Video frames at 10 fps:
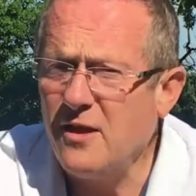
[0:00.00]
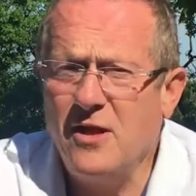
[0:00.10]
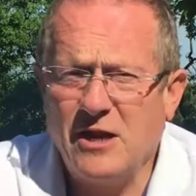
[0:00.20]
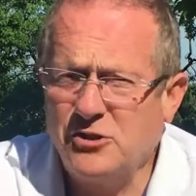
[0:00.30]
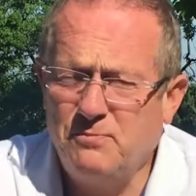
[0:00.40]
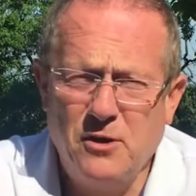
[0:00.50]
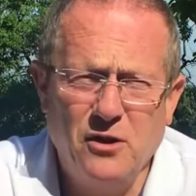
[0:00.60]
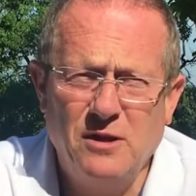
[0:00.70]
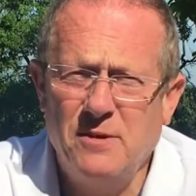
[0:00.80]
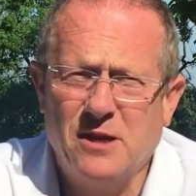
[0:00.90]
That's
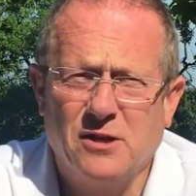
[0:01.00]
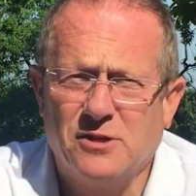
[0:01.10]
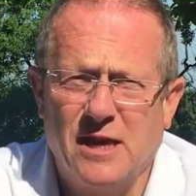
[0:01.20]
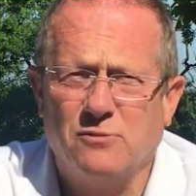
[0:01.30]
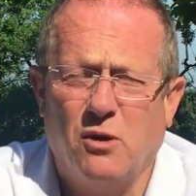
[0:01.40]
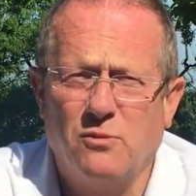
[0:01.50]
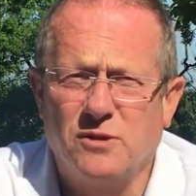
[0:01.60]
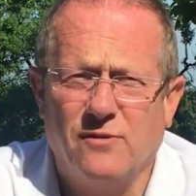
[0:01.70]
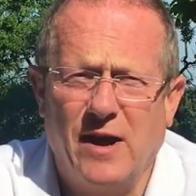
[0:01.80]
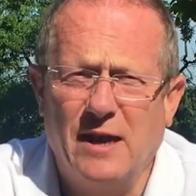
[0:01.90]
purely because that's what
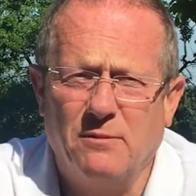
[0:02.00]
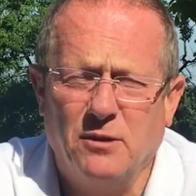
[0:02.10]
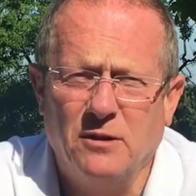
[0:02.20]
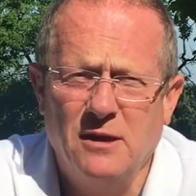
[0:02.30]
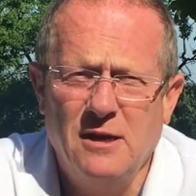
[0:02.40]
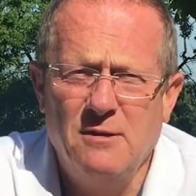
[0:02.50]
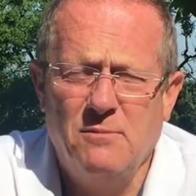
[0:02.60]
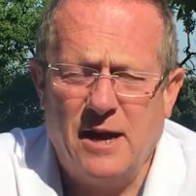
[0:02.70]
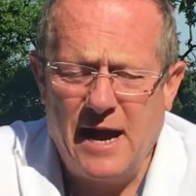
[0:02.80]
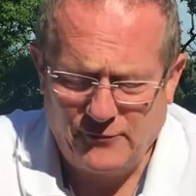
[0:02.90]
was available.
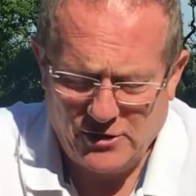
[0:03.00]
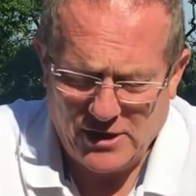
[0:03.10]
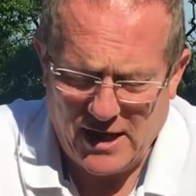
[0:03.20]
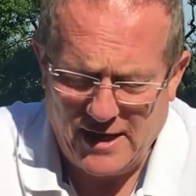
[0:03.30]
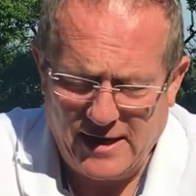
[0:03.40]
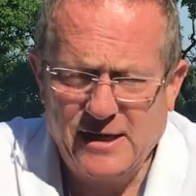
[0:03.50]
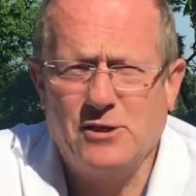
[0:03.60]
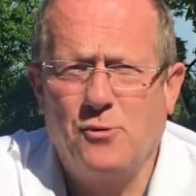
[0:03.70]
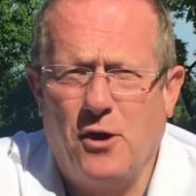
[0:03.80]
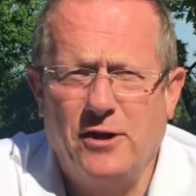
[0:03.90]
But I have to say it is
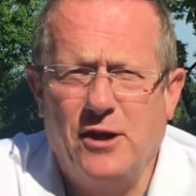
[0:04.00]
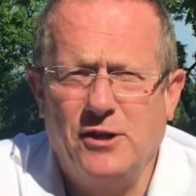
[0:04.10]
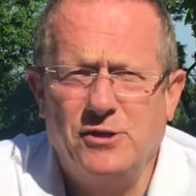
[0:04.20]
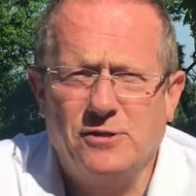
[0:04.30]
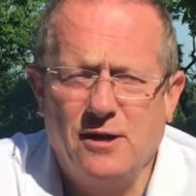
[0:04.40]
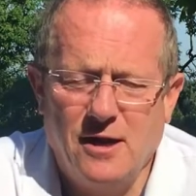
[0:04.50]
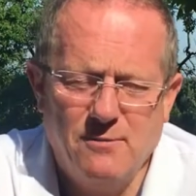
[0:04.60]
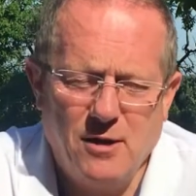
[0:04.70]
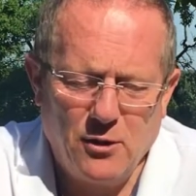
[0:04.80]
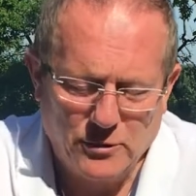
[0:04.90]
quite nice
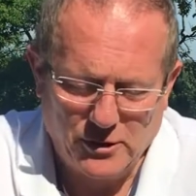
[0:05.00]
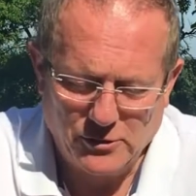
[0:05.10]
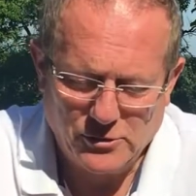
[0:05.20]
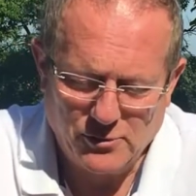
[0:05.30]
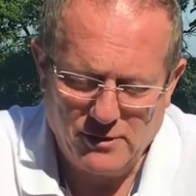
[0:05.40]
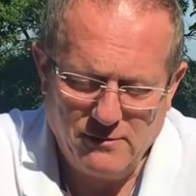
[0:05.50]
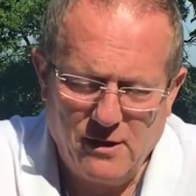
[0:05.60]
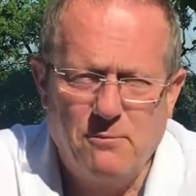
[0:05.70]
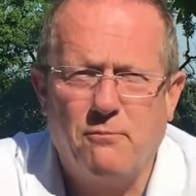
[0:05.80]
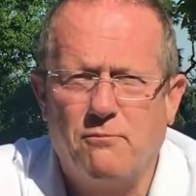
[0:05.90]
holding on to
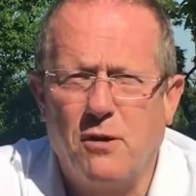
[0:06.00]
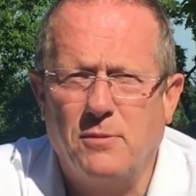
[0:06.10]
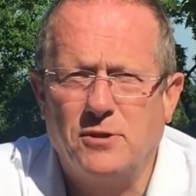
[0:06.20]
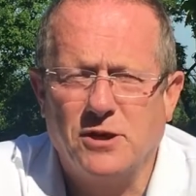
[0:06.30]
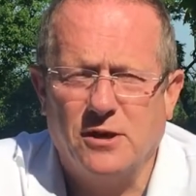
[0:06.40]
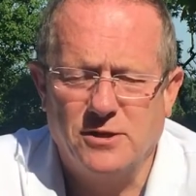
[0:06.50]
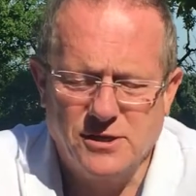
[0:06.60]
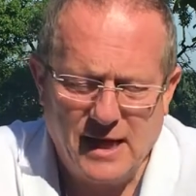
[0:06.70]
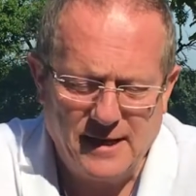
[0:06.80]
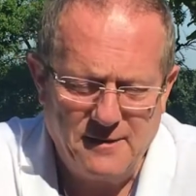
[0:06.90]
a proper size
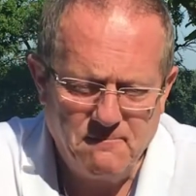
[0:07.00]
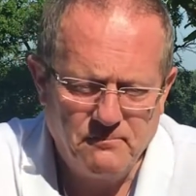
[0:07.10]
Sally.